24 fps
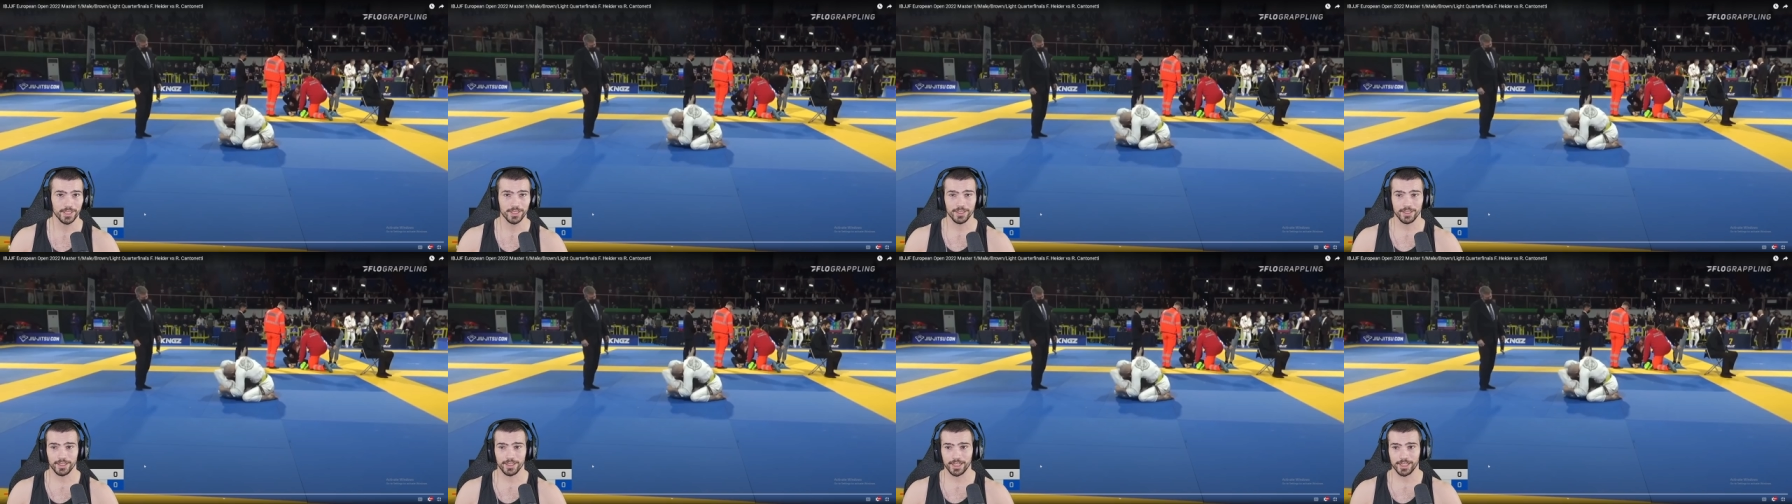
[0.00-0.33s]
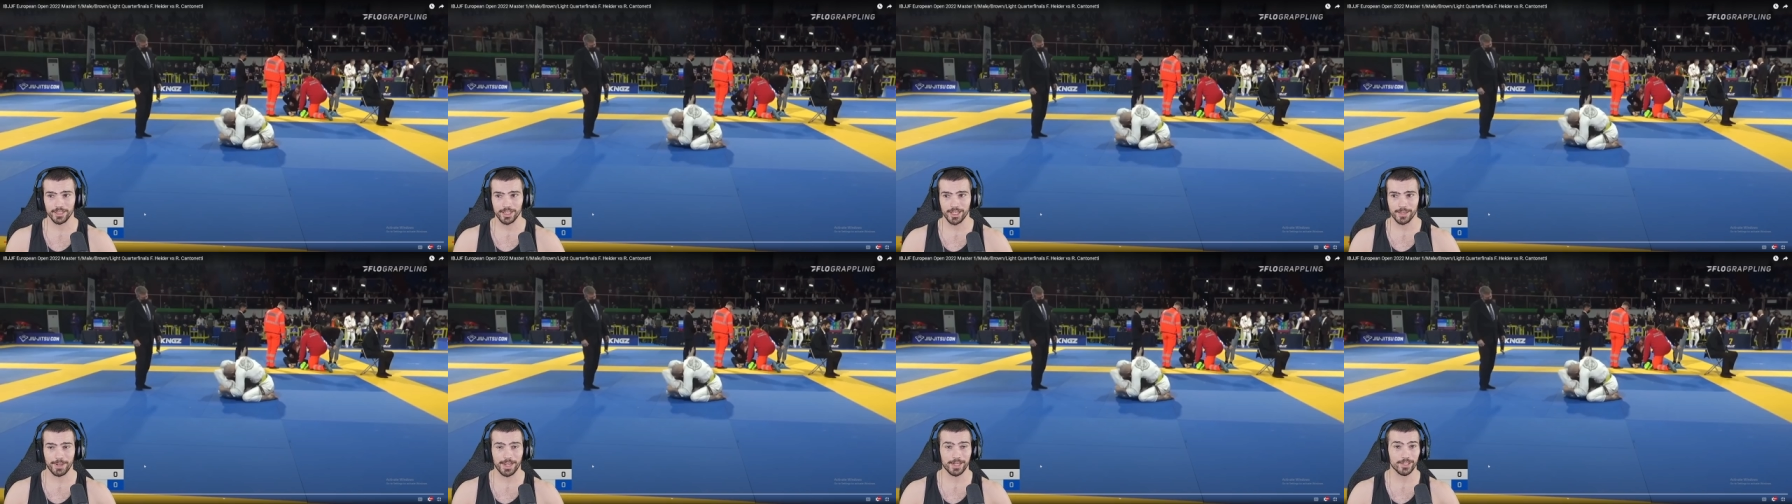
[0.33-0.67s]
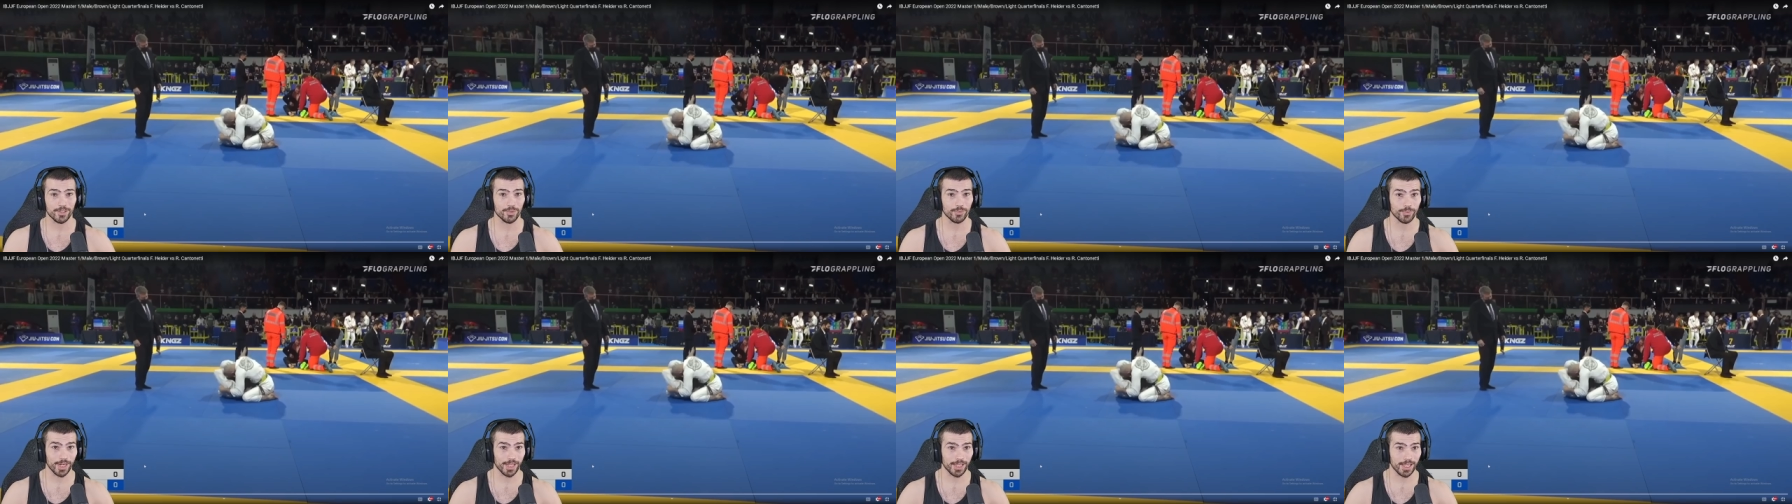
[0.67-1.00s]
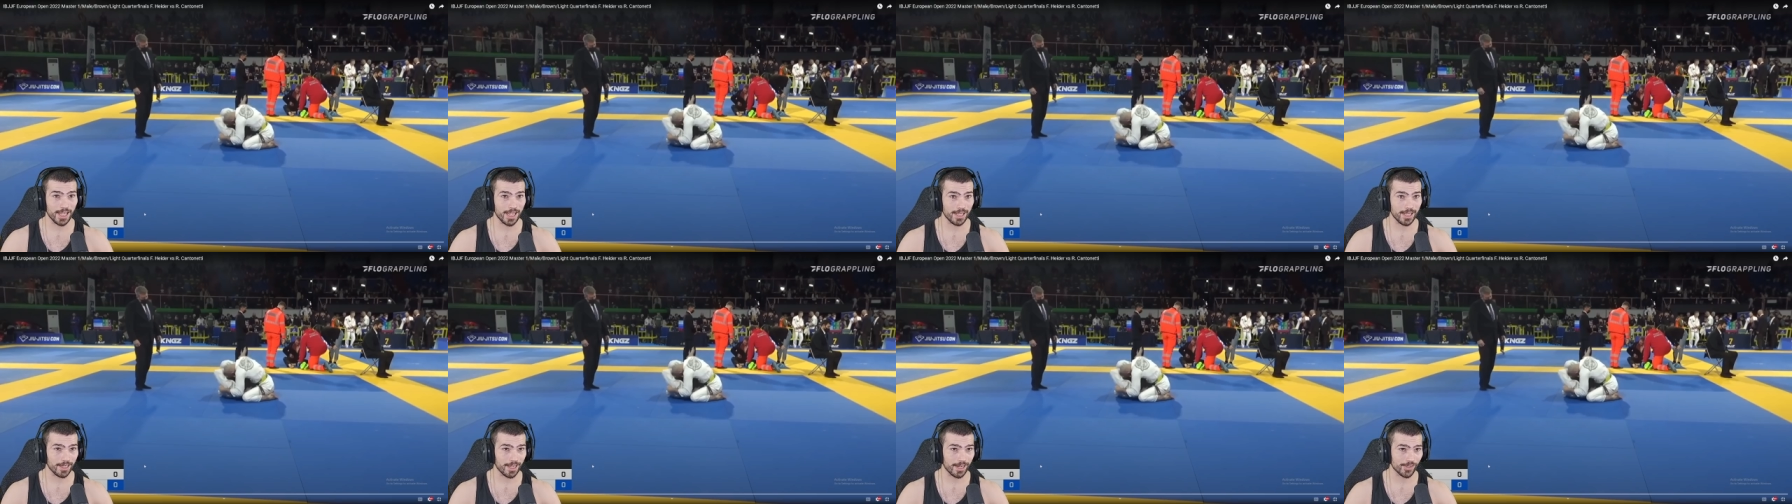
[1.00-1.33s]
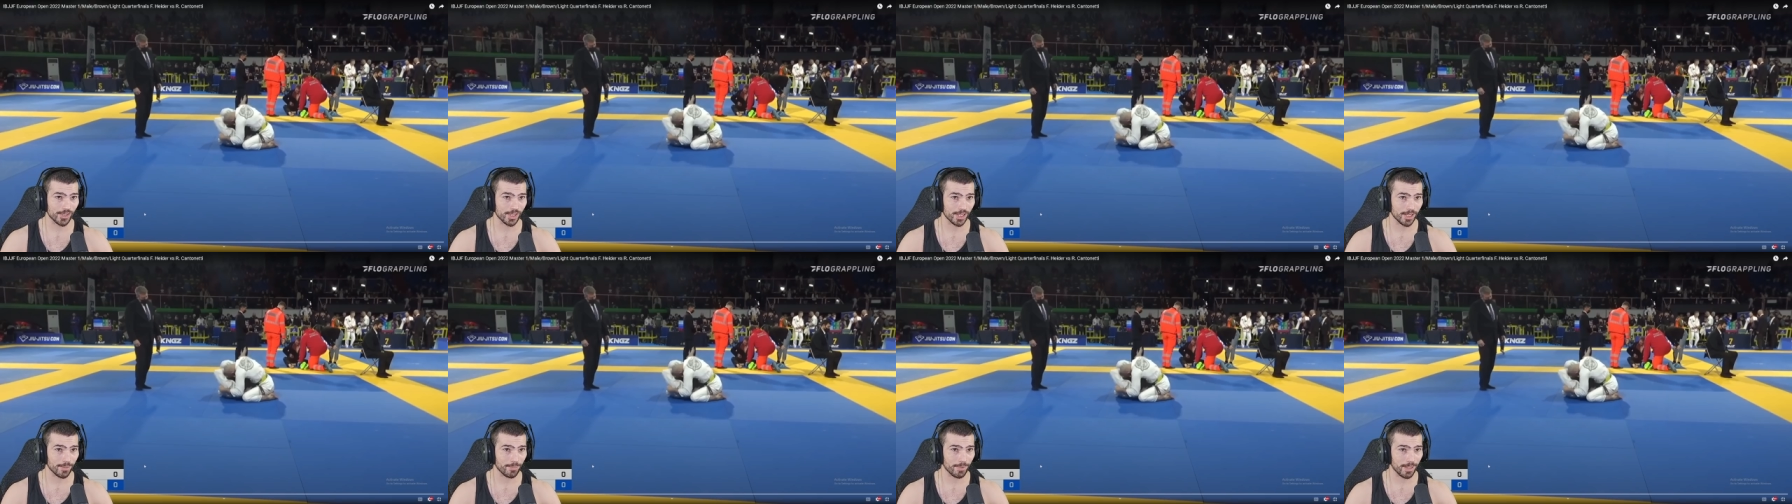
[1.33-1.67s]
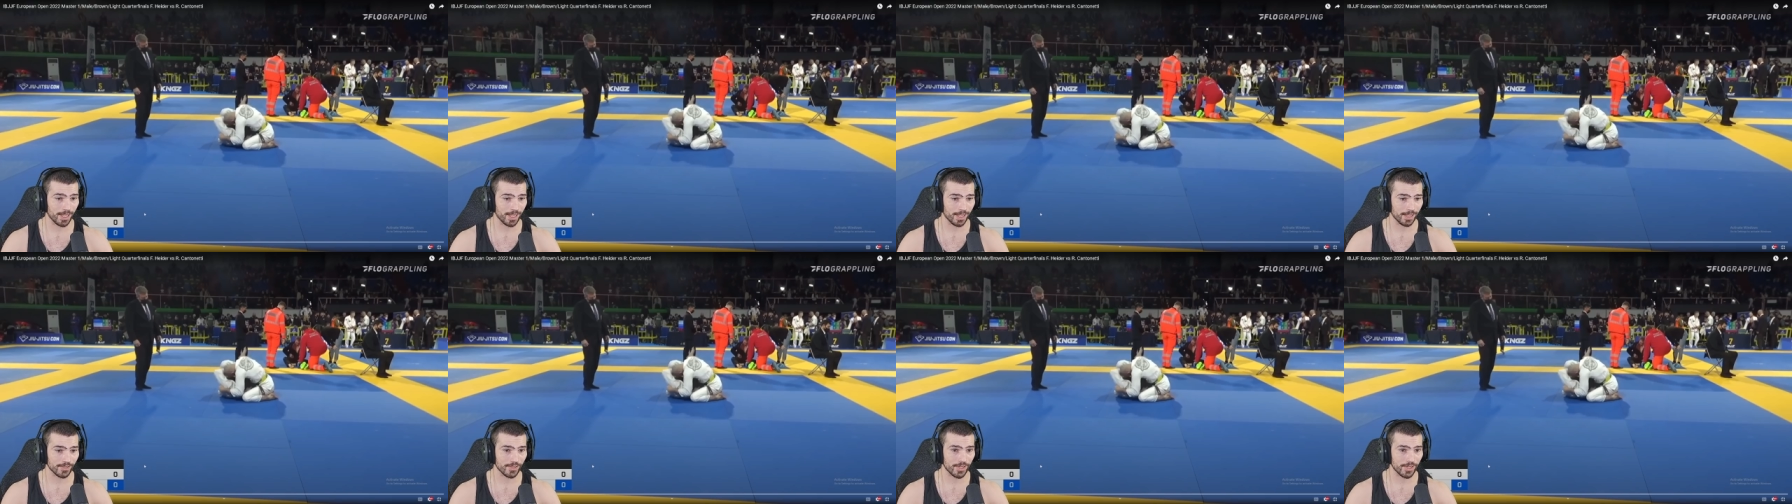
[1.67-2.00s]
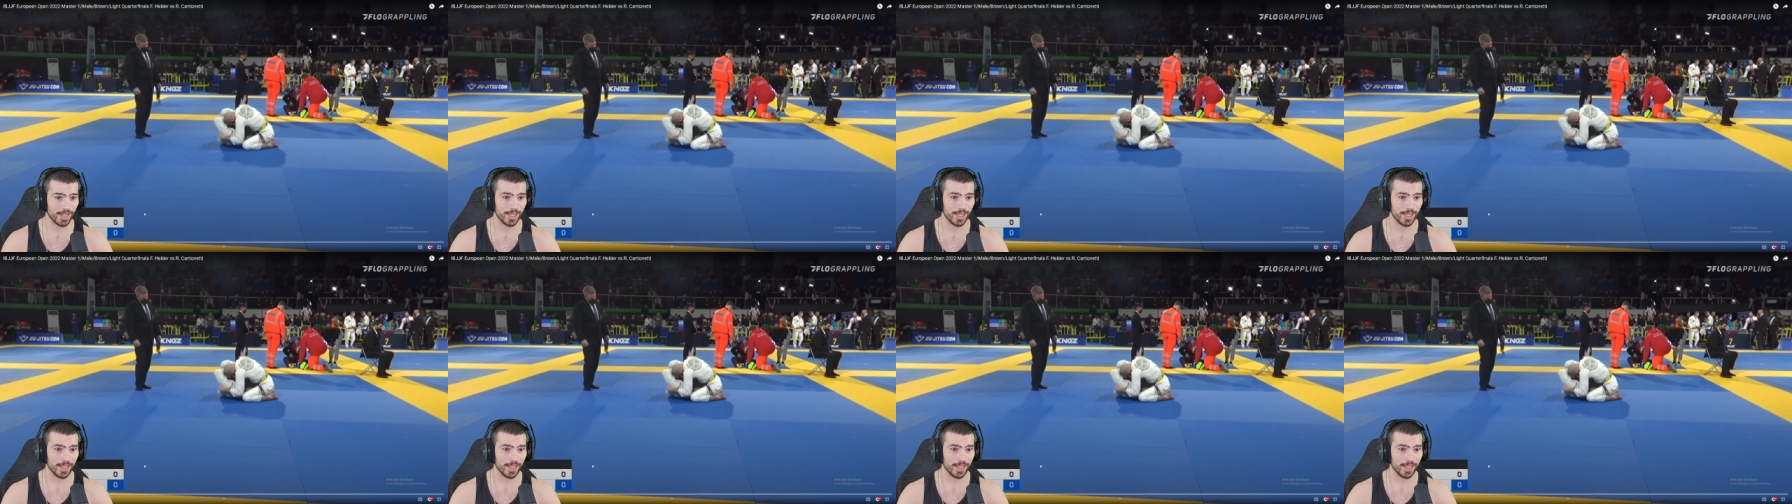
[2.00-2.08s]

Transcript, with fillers: and get back to where I can actually pass,